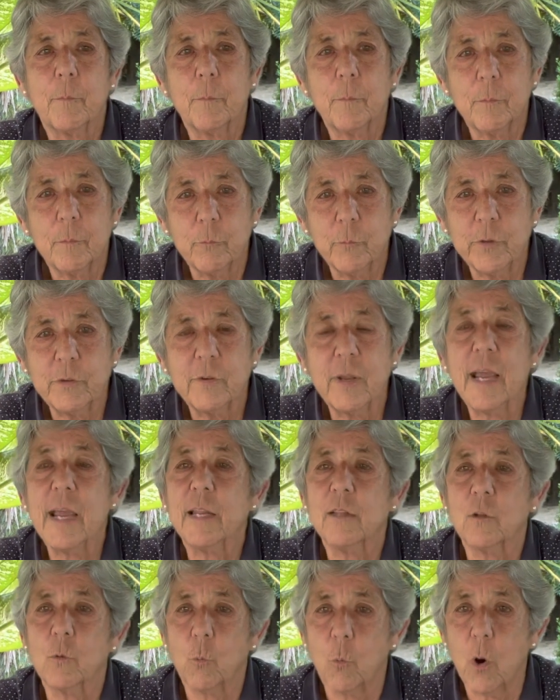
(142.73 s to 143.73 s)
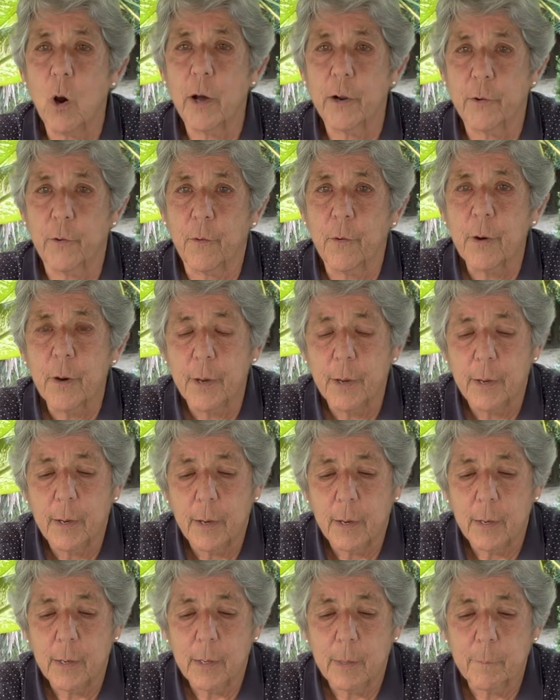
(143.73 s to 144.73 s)
retain the water.
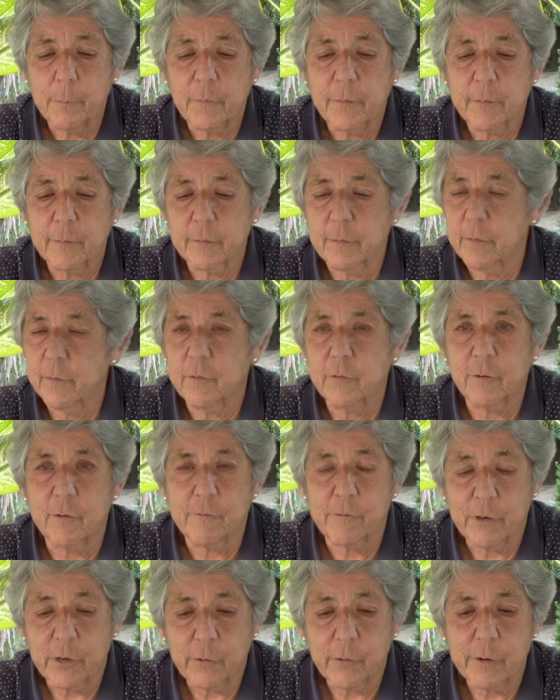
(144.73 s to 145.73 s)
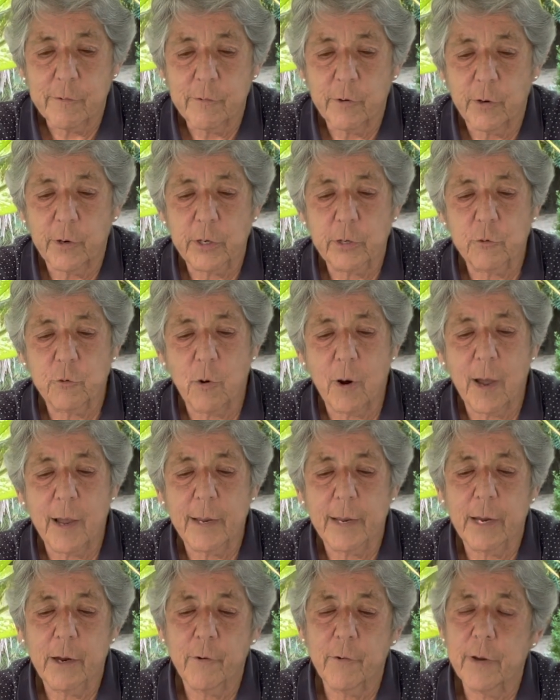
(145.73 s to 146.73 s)
This is a very, very
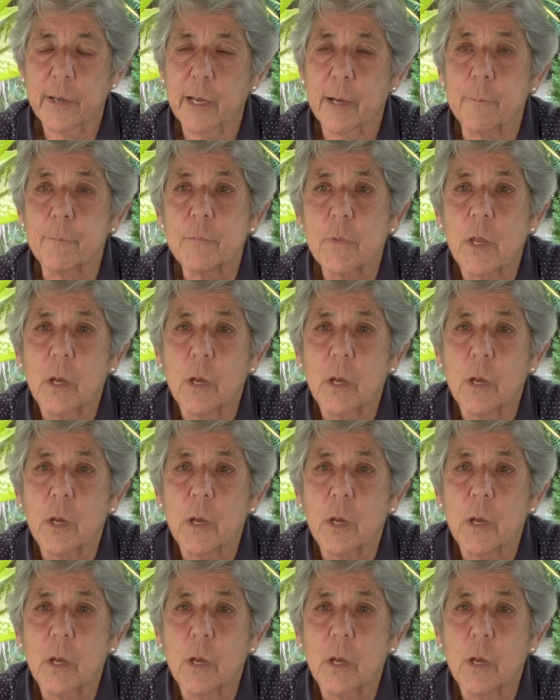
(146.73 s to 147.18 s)
dry area.